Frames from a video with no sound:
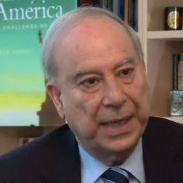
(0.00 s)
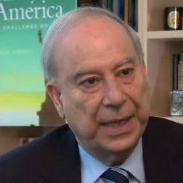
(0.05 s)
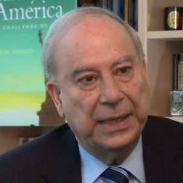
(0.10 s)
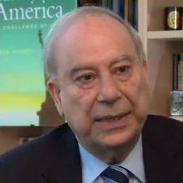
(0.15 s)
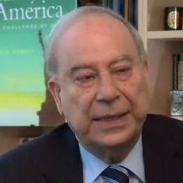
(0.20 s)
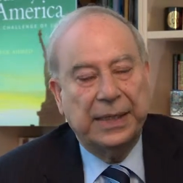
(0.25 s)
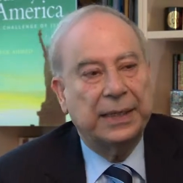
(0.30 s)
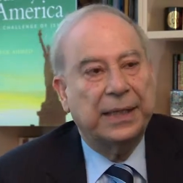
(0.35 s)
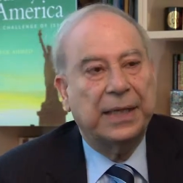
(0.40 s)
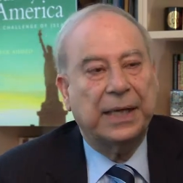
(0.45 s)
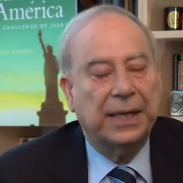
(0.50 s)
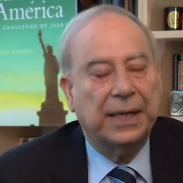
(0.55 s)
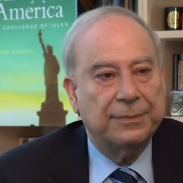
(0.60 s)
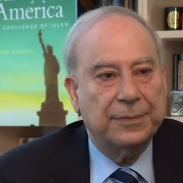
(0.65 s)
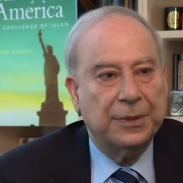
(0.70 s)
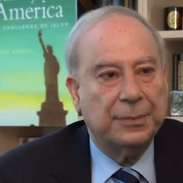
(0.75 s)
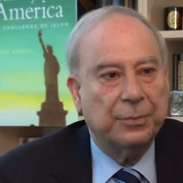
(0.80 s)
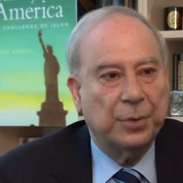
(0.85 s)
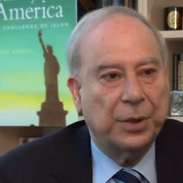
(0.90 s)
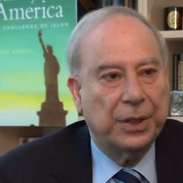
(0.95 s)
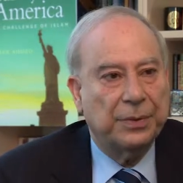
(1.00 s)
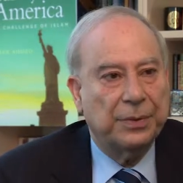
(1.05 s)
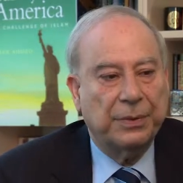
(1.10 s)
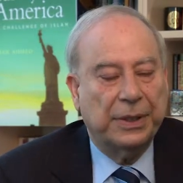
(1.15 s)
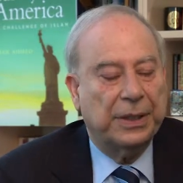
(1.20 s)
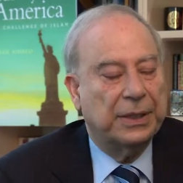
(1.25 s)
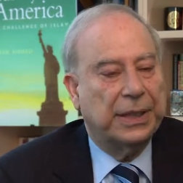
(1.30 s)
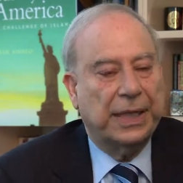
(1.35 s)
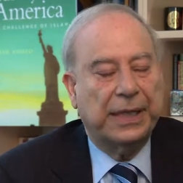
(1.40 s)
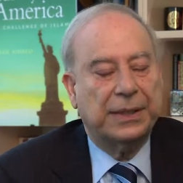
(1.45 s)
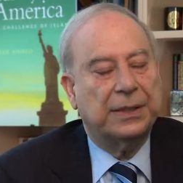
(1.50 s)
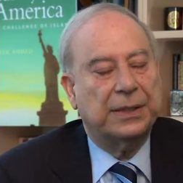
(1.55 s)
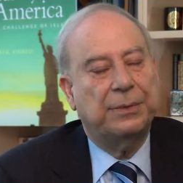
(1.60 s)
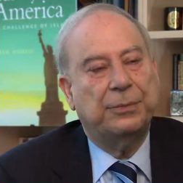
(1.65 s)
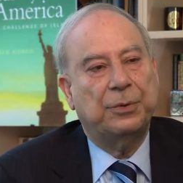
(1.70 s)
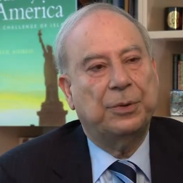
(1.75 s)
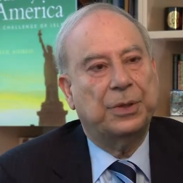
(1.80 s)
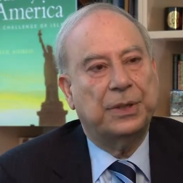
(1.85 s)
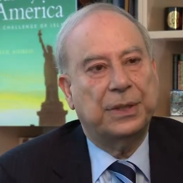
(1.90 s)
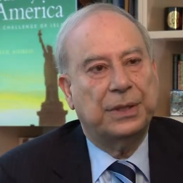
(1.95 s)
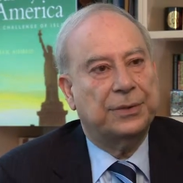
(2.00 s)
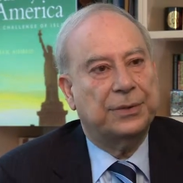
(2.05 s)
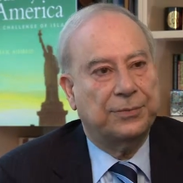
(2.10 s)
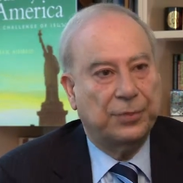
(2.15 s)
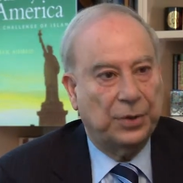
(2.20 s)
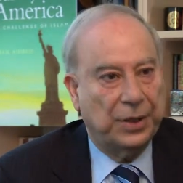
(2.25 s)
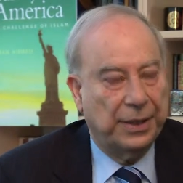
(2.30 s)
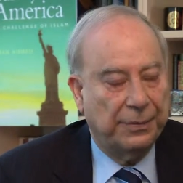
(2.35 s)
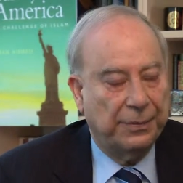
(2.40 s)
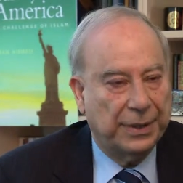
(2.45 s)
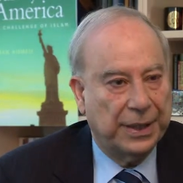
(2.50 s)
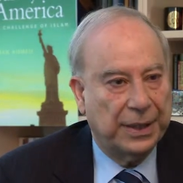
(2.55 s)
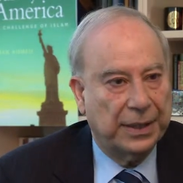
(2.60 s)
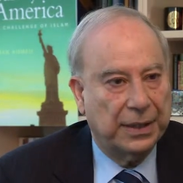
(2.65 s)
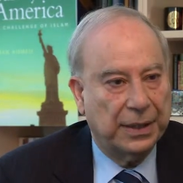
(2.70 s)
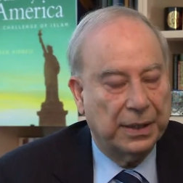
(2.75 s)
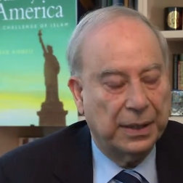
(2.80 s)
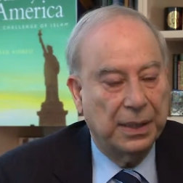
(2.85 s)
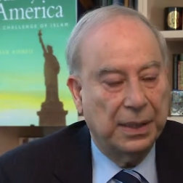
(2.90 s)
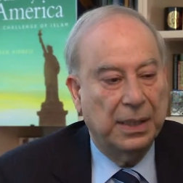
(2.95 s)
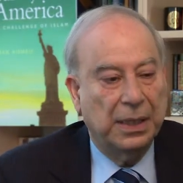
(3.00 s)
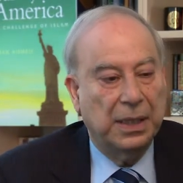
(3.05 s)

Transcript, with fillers: And then there comes a point when that community is fully American.